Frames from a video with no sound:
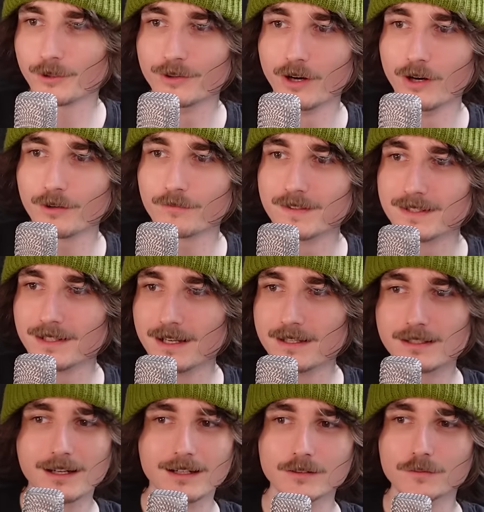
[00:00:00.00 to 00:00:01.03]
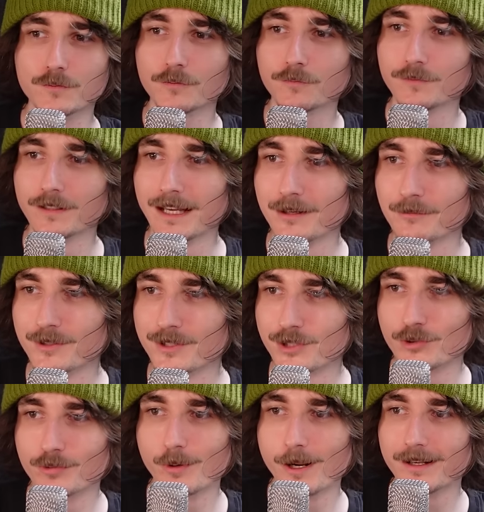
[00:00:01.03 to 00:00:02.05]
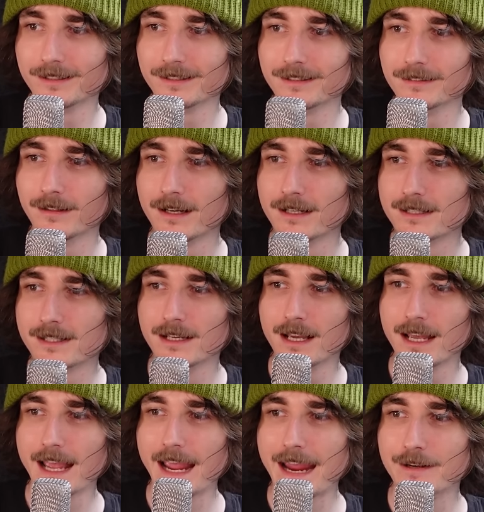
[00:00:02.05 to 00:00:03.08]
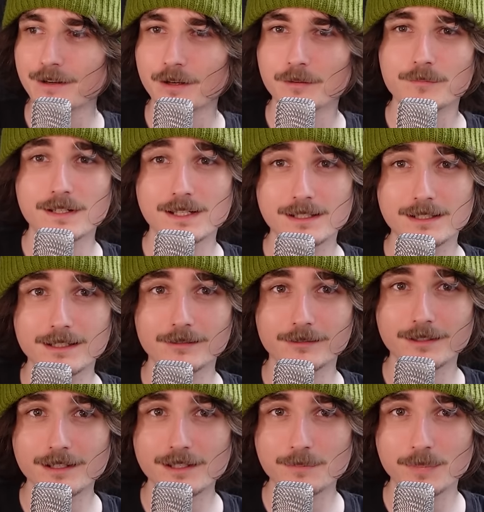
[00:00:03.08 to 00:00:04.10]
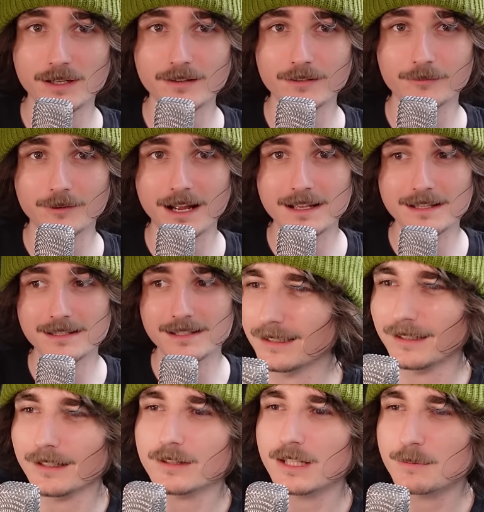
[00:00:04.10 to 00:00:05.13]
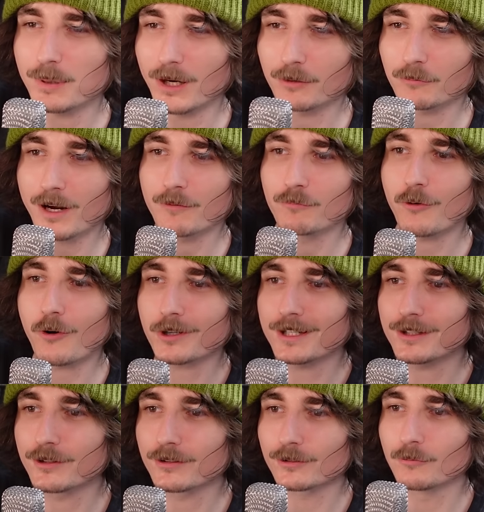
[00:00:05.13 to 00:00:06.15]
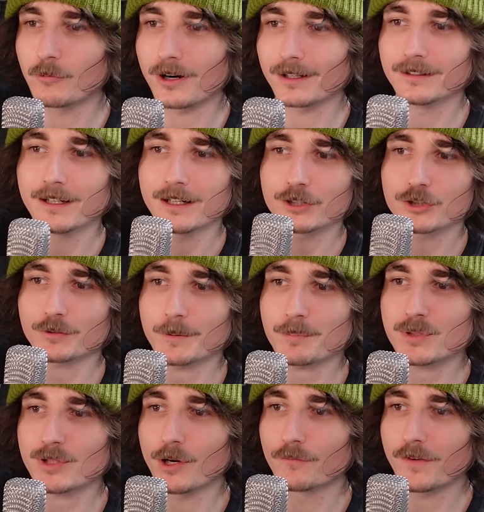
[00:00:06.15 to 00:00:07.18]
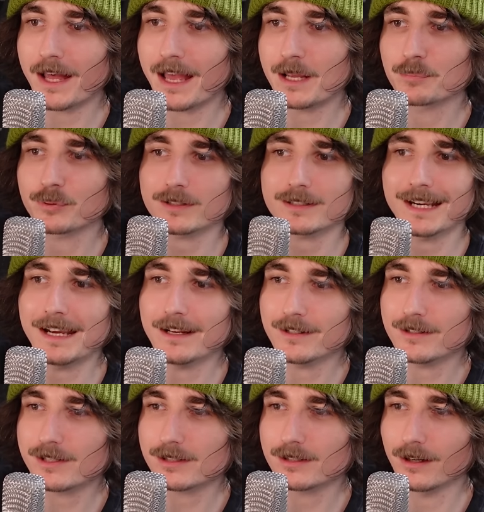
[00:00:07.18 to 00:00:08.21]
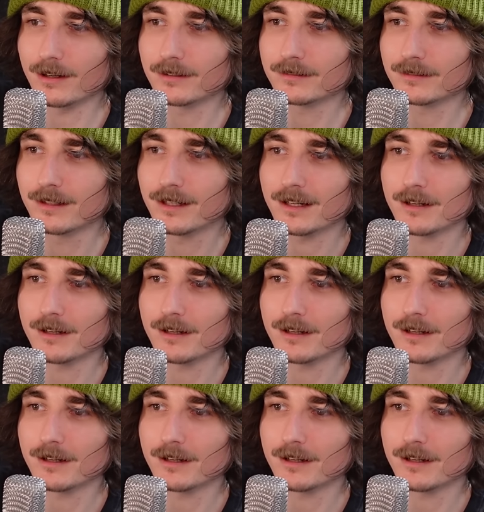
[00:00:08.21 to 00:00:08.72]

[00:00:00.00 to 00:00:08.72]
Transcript: with oversized colorful flowers, twinkling lights, and mysterious pathways. I like this part where Wonky Doodle 1 trips over a pretend stone